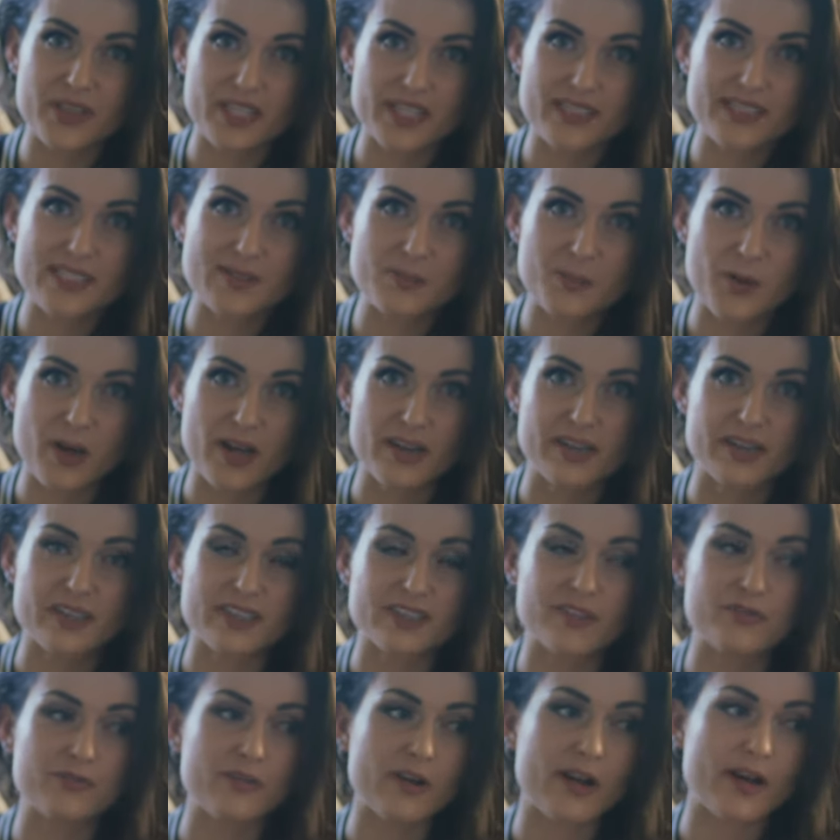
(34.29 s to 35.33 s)
this product
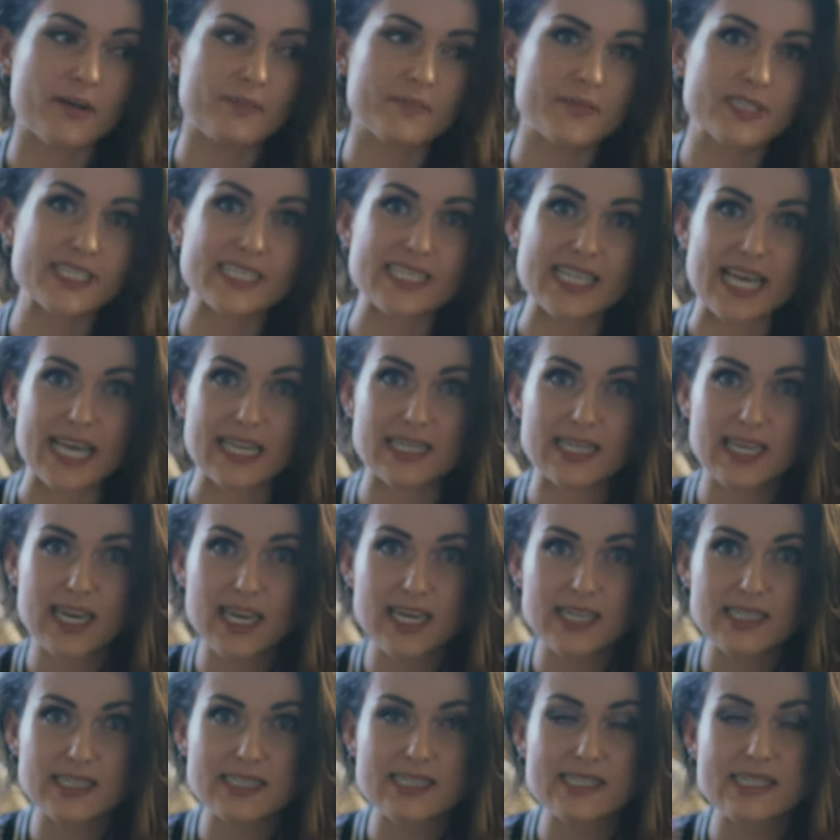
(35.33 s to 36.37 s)
from Design
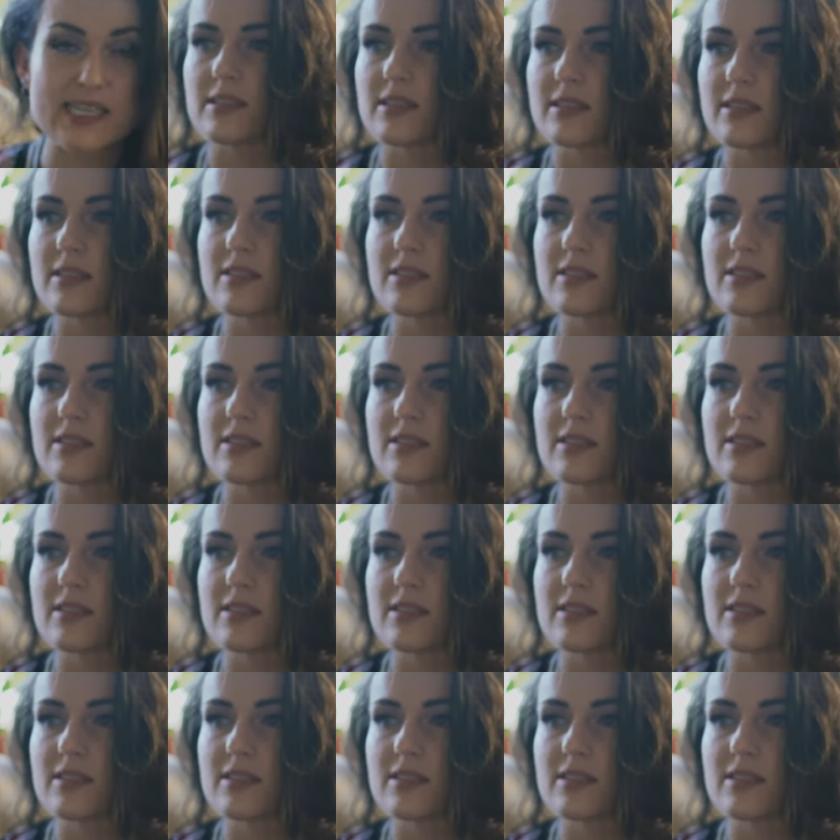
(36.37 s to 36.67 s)
Cuts.